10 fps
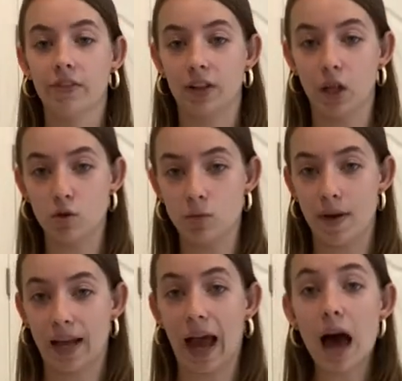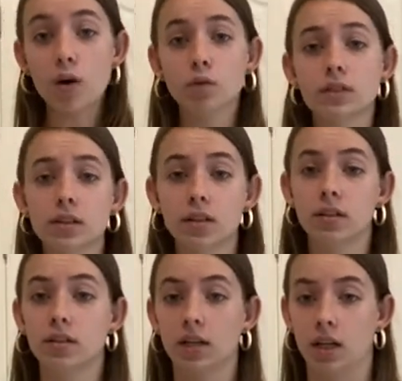flows back out.
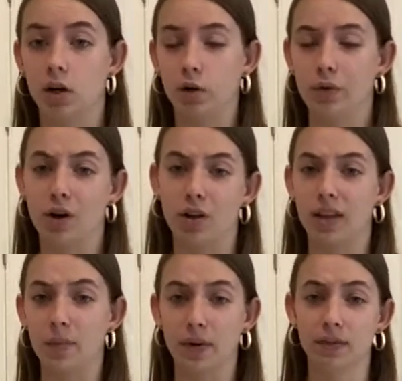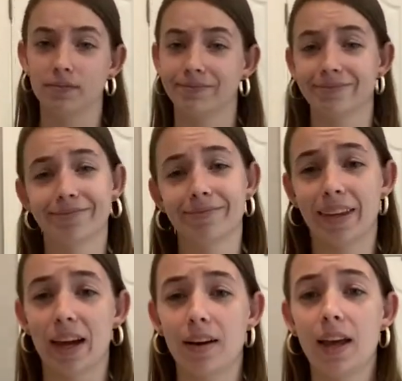I don't know how you call that, but
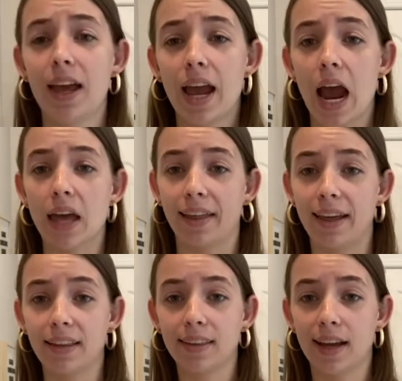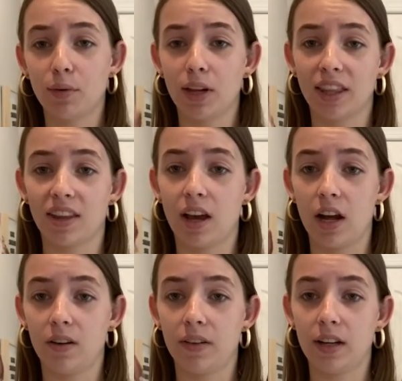yeah. I like I really like the
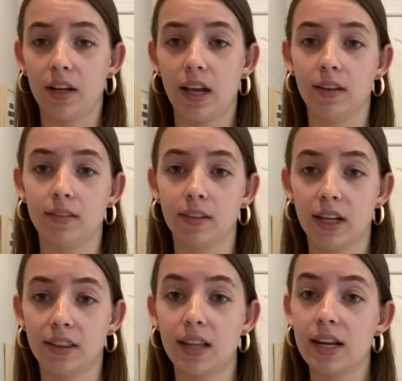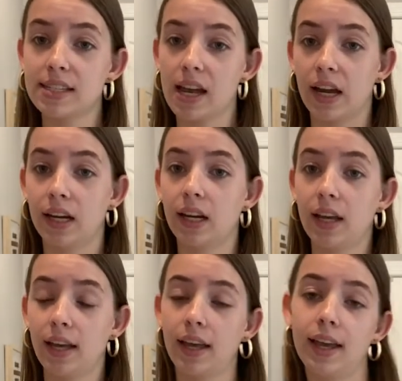cut of it and like the design
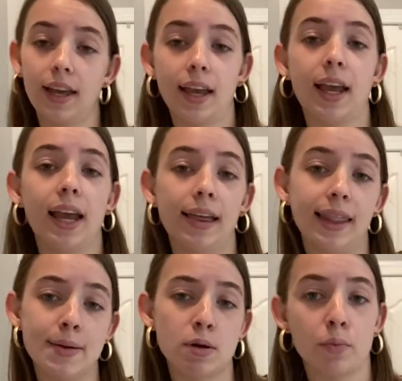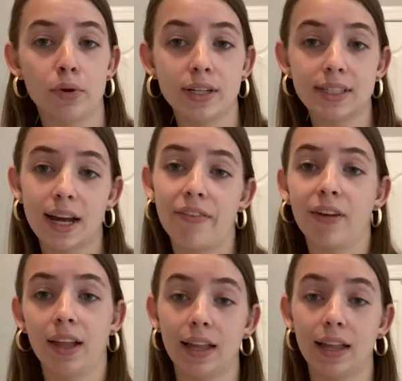leopard print graphics